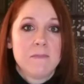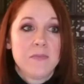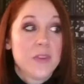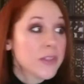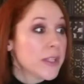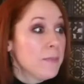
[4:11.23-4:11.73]

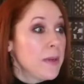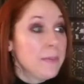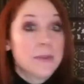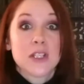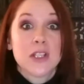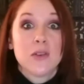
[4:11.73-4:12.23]
There's some
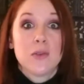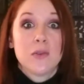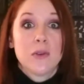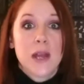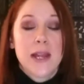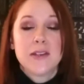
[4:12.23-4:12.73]
people do.
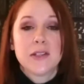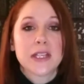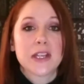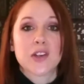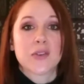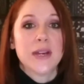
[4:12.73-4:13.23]
I know, like
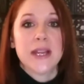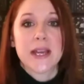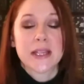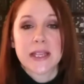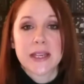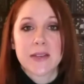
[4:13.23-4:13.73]
in
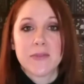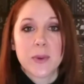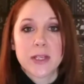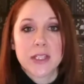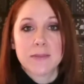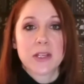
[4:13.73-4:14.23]
Korea, like if you
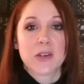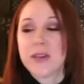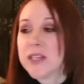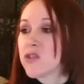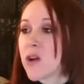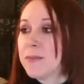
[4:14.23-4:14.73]
watch some of the
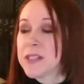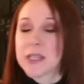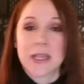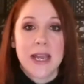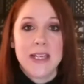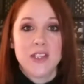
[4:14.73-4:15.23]
Korean dramas
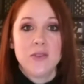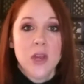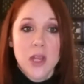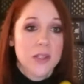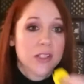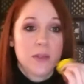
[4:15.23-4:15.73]
like I do,
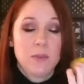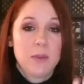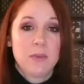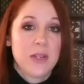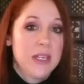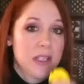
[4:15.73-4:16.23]
you'll see
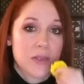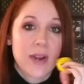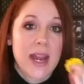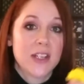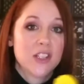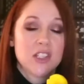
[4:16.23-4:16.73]
people eating the
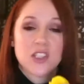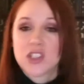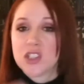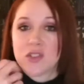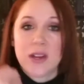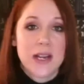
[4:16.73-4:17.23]
radishes
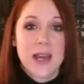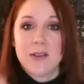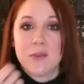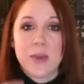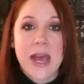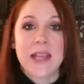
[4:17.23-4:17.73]
just straight out
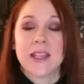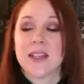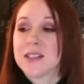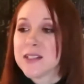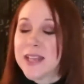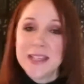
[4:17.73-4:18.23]
of a
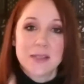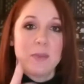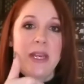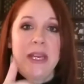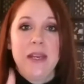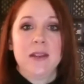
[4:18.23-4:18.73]
package, and that's
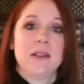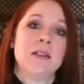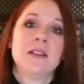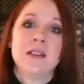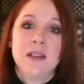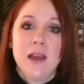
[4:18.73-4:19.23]
me.
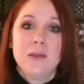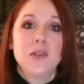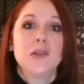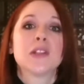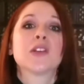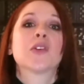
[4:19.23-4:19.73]
I'm
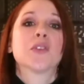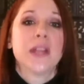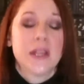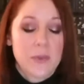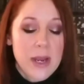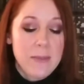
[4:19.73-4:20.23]
doing it the
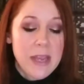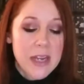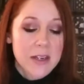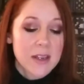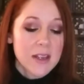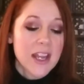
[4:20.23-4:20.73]
Korean way,
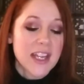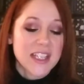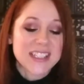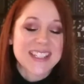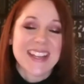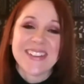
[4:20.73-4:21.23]
man.
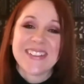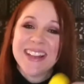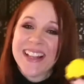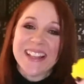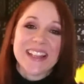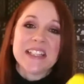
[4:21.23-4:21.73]
So
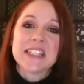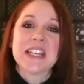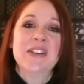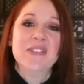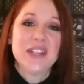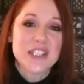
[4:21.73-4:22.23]
let's
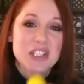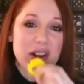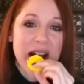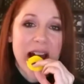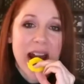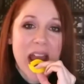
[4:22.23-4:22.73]
give it a
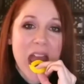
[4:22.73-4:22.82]
try.